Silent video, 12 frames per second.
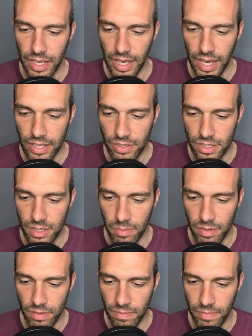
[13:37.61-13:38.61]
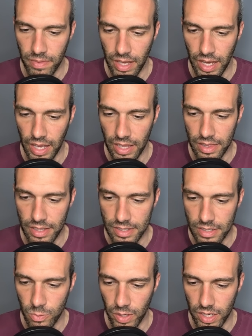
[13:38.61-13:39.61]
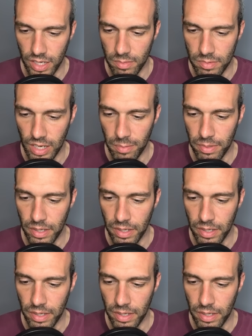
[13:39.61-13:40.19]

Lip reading: and you simu, and this is what comes up.